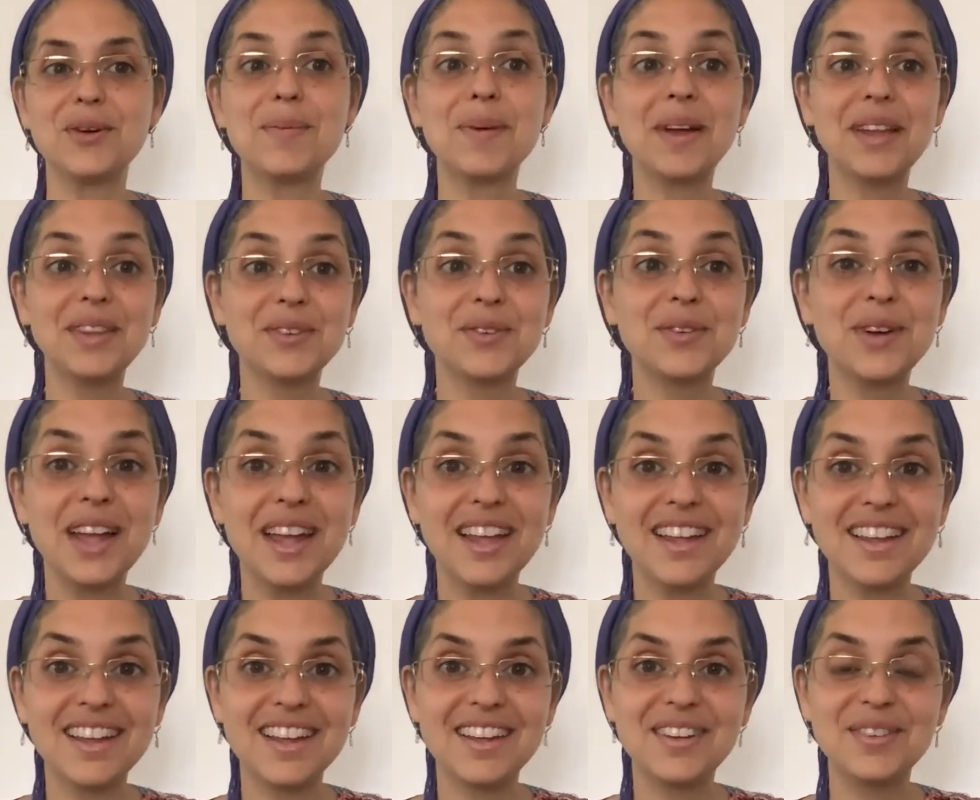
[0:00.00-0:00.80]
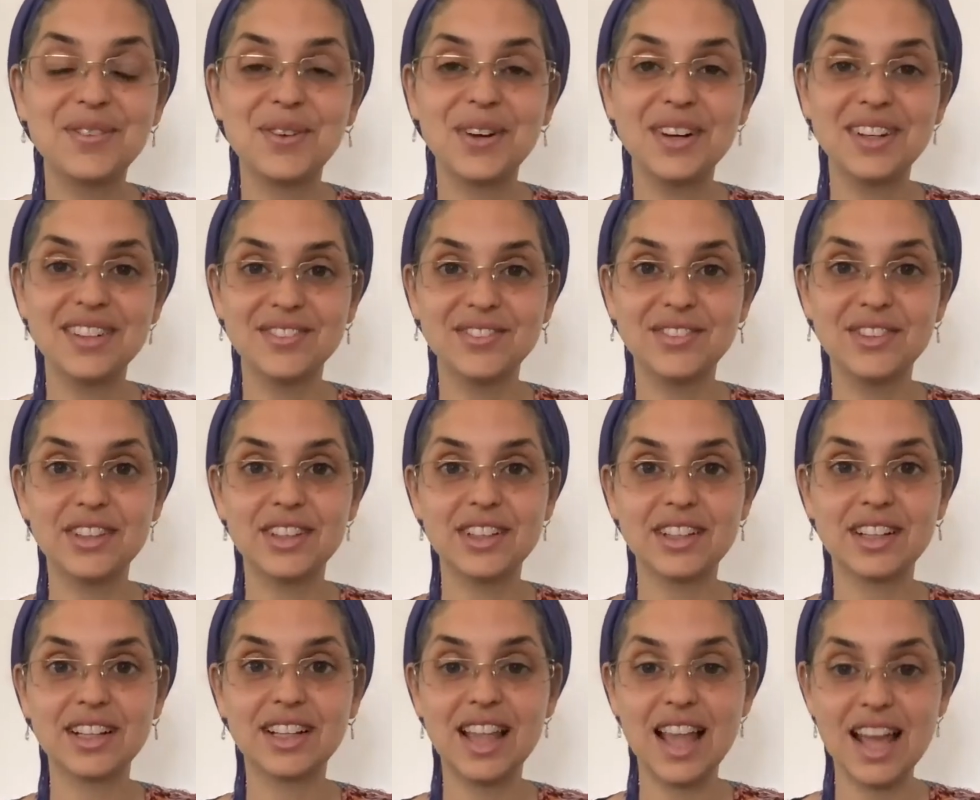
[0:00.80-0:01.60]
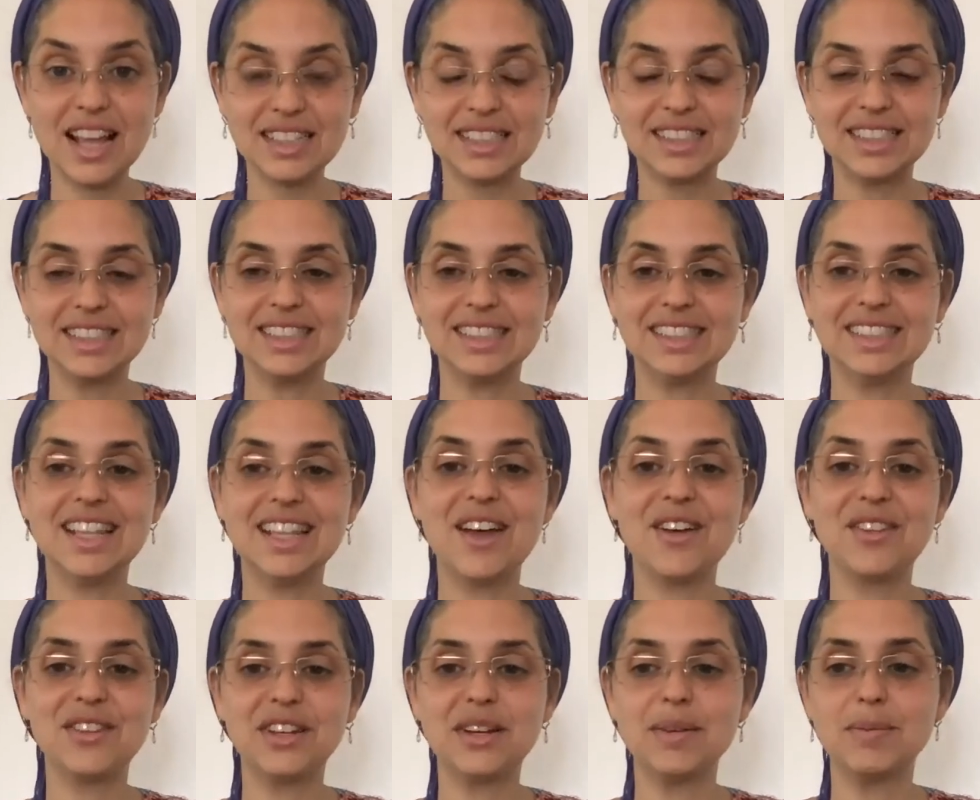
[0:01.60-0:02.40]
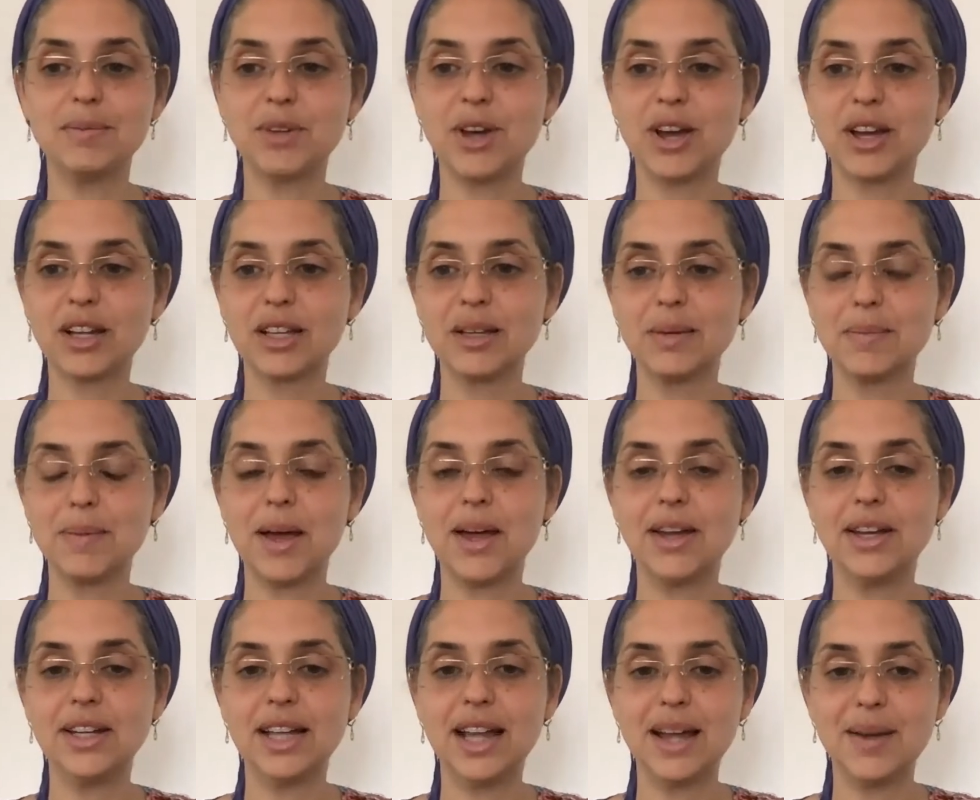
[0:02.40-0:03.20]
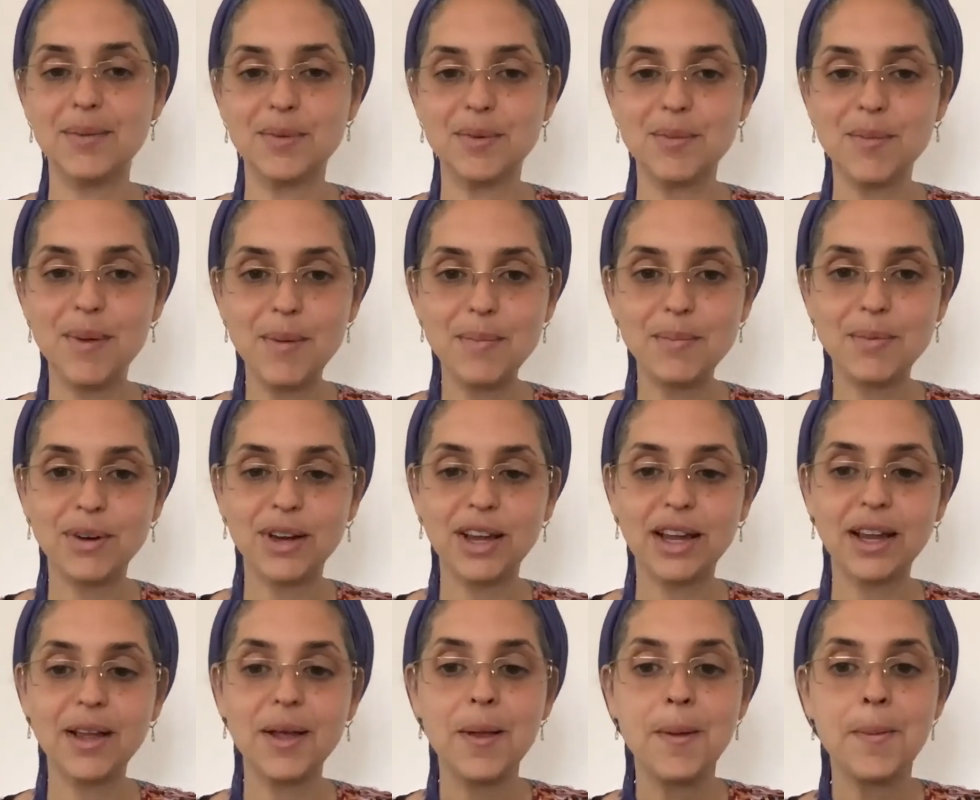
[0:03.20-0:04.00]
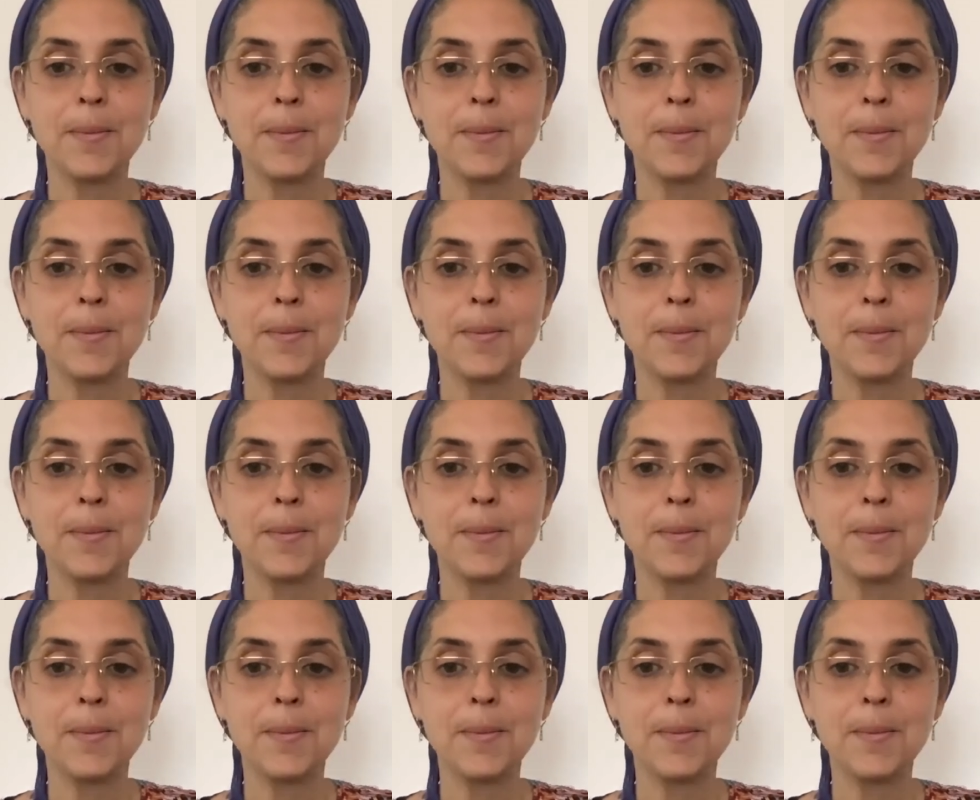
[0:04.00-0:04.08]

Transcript: By the way, in one of the classes, now that I'm talking about it, I'm remembering,